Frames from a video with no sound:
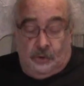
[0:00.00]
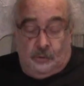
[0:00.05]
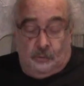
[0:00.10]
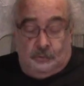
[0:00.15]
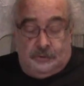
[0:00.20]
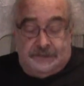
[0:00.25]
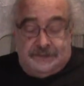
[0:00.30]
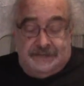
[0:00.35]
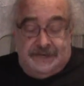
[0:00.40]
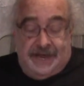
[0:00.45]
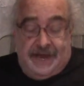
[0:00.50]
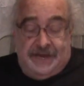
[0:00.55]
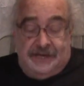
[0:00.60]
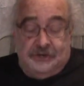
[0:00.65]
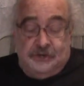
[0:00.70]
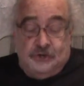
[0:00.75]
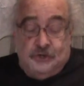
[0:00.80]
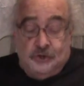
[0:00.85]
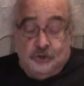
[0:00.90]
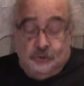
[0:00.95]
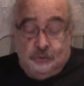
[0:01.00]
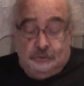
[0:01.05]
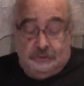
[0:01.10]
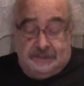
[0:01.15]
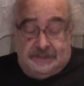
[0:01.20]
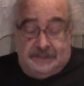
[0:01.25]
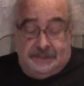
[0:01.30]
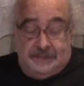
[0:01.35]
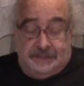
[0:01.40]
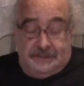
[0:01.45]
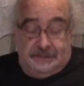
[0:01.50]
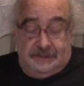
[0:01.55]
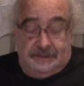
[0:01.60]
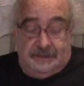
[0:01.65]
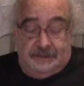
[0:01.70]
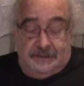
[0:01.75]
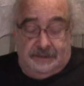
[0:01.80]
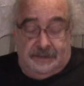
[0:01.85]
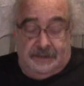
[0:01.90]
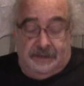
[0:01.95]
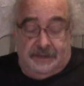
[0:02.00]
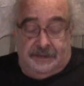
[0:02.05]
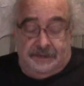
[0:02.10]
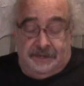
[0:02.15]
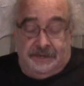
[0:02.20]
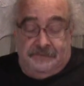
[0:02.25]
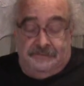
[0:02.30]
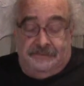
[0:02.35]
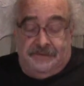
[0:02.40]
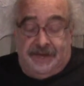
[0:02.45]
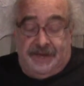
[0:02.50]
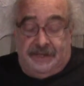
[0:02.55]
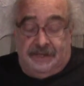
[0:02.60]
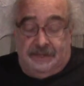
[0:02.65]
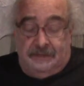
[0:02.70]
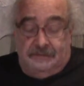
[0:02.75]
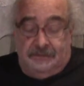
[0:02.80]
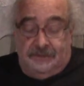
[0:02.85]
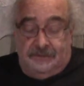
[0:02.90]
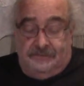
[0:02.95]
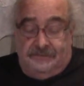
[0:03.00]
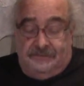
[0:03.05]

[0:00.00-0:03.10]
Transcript: was not using the available